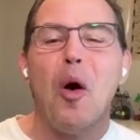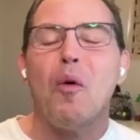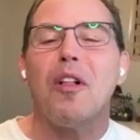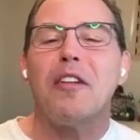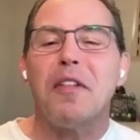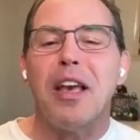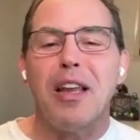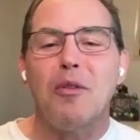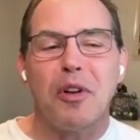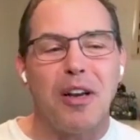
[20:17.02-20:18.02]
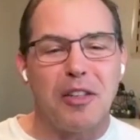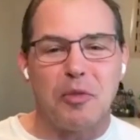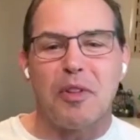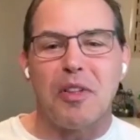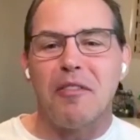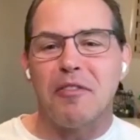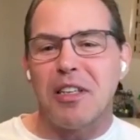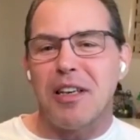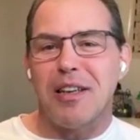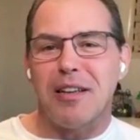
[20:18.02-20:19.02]
Well, if anyone else would love to
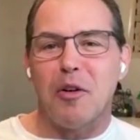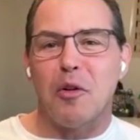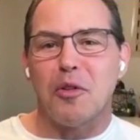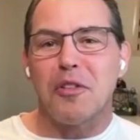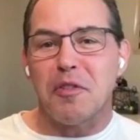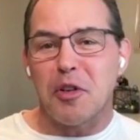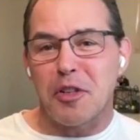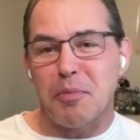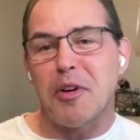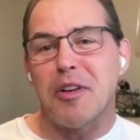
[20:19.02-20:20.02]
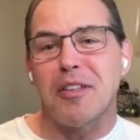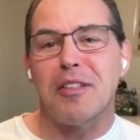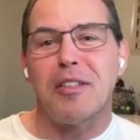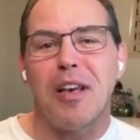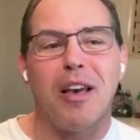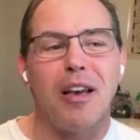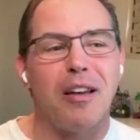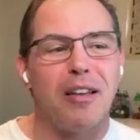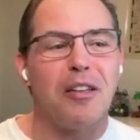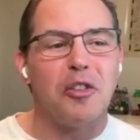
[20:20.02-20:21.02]
get a hold of your experience and
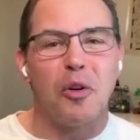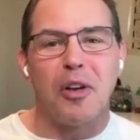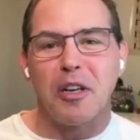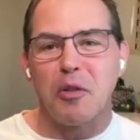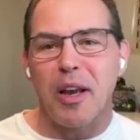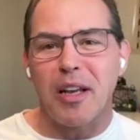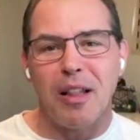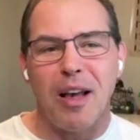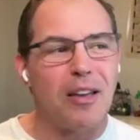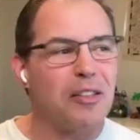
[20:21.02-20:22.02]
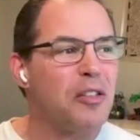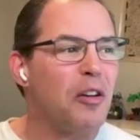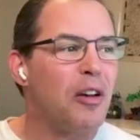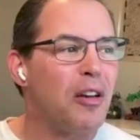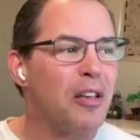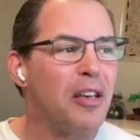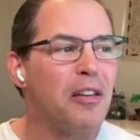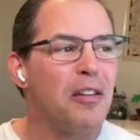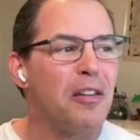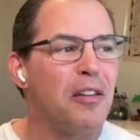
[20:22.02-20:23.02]
enjoy a great class
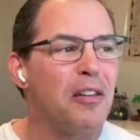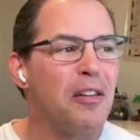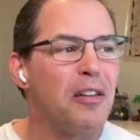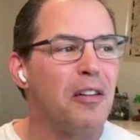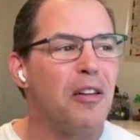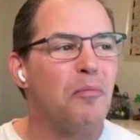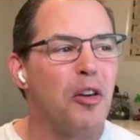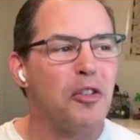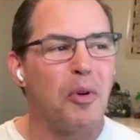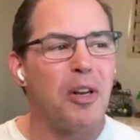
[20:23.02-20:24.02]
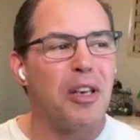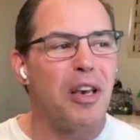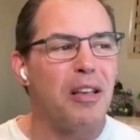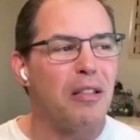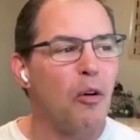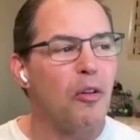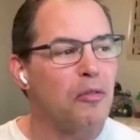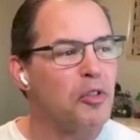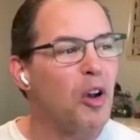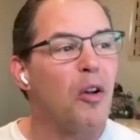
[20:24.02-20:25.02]
again on Wednesday,
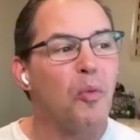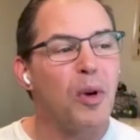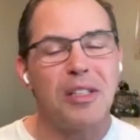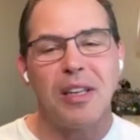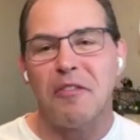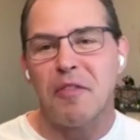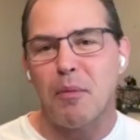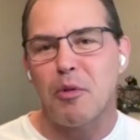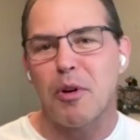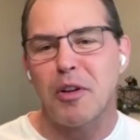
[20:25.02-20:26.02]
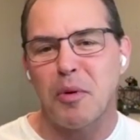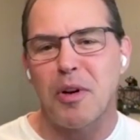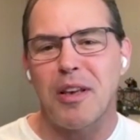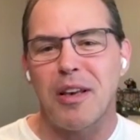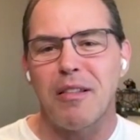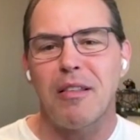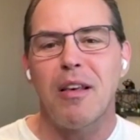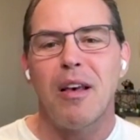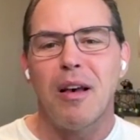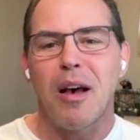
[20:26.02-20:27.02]
February
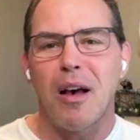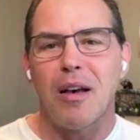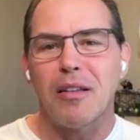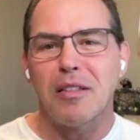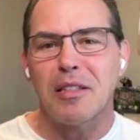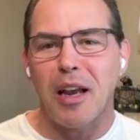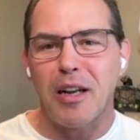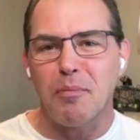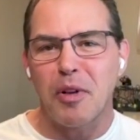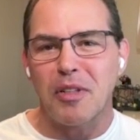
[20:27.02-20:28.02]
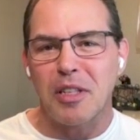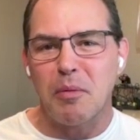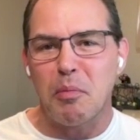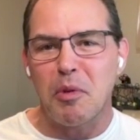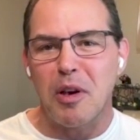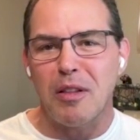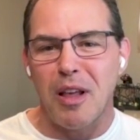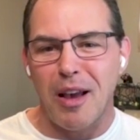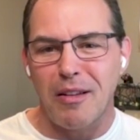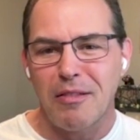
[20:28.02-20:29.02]
28th, sign up at CPP
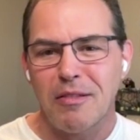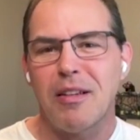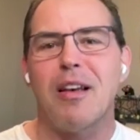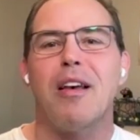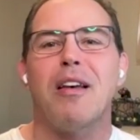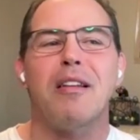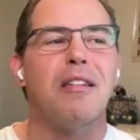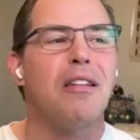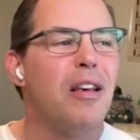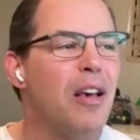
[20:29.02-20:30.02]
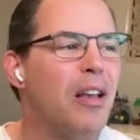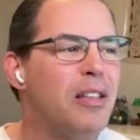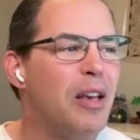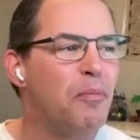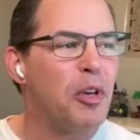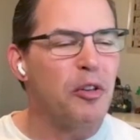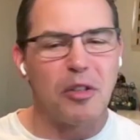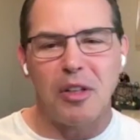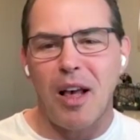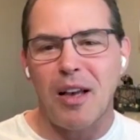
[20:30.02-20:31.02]
Online and take
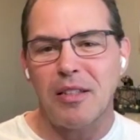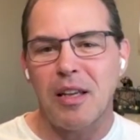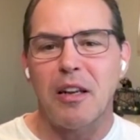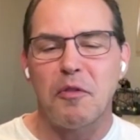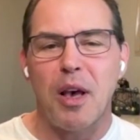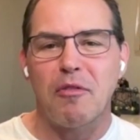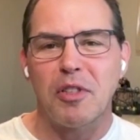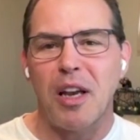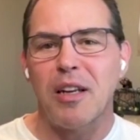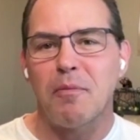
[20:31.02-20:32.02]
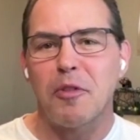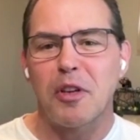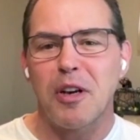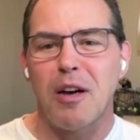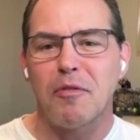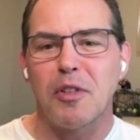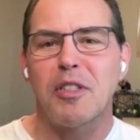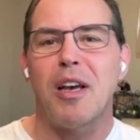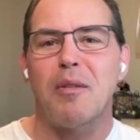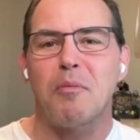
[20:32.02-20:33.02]
Peter's class. And if you haven't signed up for the
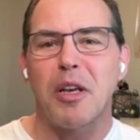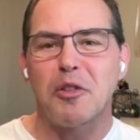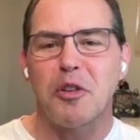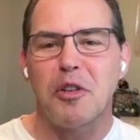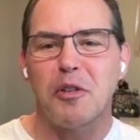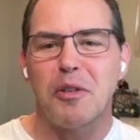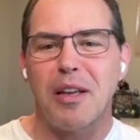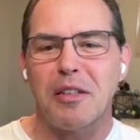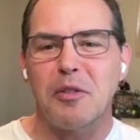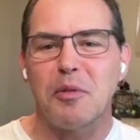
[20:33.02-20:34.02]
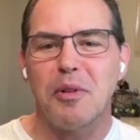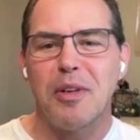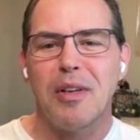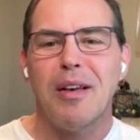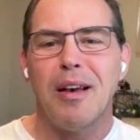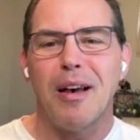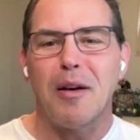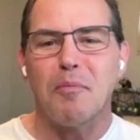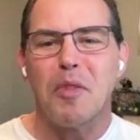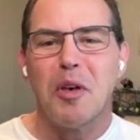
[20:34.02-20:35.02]
conference yet, make sure you do that too.
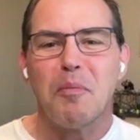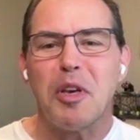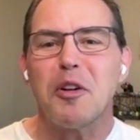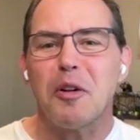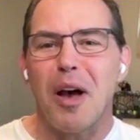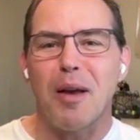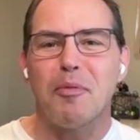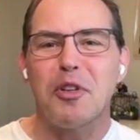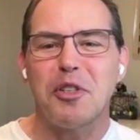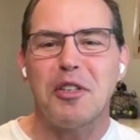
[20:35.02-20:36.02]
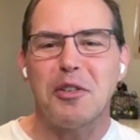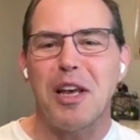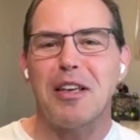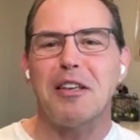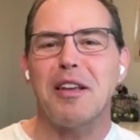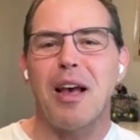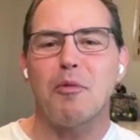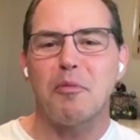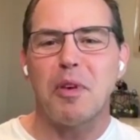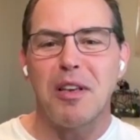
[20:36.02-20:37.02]
Peter, I appreciate you taking time
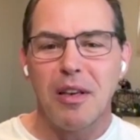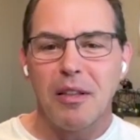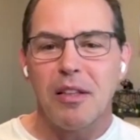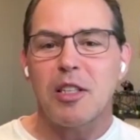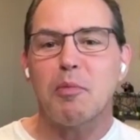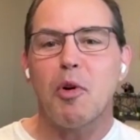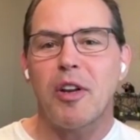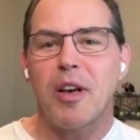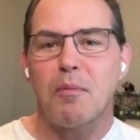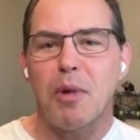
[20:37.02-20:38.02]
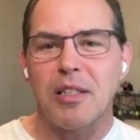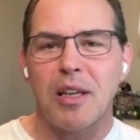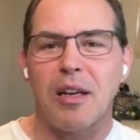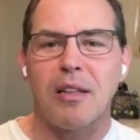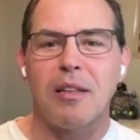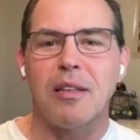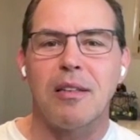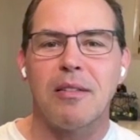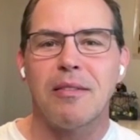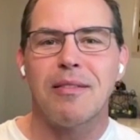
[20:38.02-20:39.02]
with me this morning on my side of
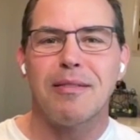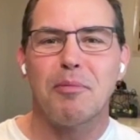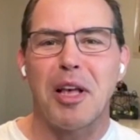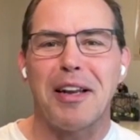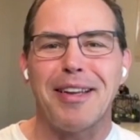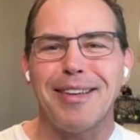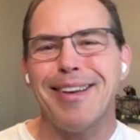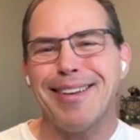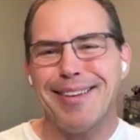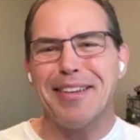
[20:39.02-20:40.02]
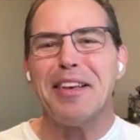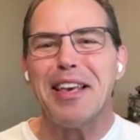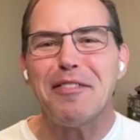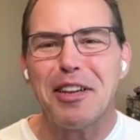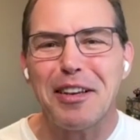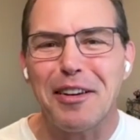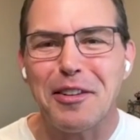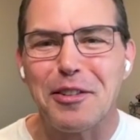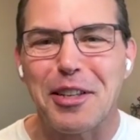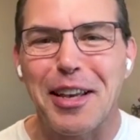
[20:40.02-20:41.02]
the planet, evening on
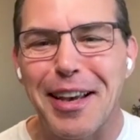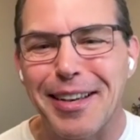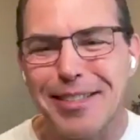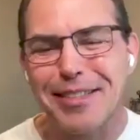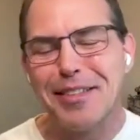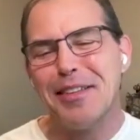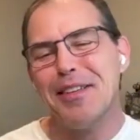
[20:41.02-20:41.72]
yours, I guess.